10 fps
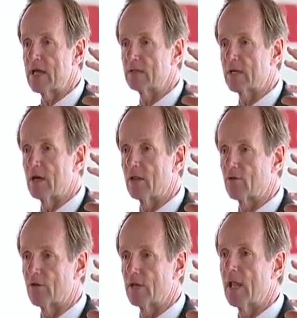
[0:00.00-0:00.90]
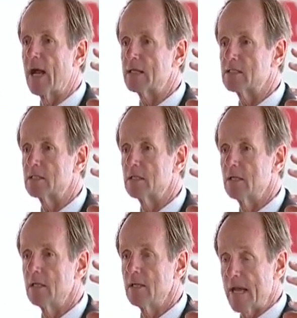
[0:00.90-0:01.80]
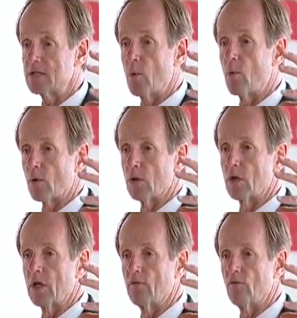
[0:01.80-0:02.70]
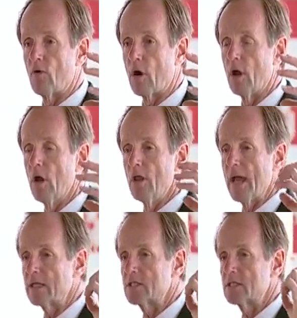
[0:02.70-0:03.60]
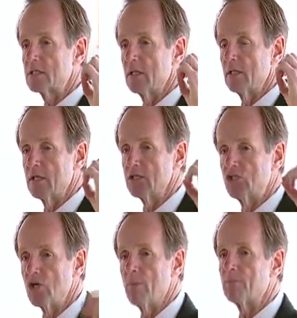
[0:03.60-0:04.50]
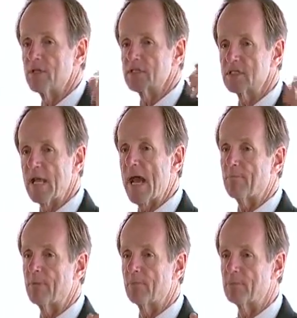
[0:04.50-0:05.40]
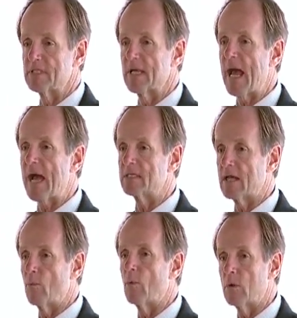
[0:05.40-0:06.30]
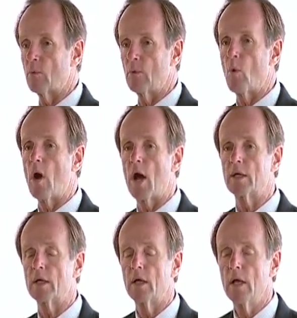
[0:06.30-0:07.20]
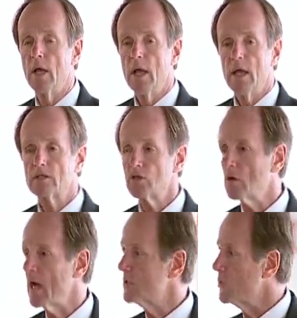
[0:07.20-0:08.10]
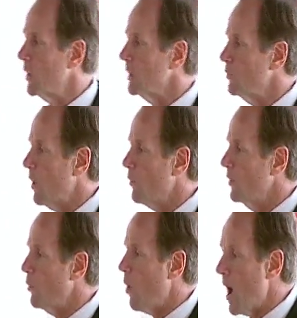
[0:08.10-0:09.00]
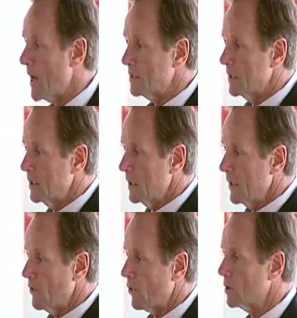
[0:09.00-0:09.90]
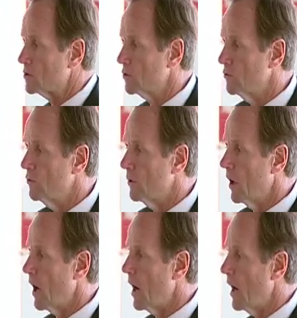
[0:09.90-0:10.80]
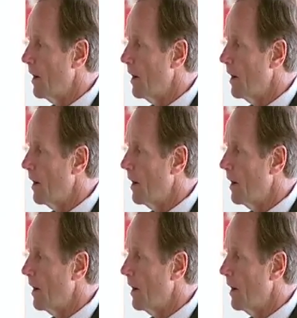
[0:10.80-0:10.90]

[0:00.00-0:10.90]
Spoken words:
and brings out the color of the glass. That's what we're looking for. That's the jump, the snap, the pizzazz, that's what we want. And so consequently, what we want in order to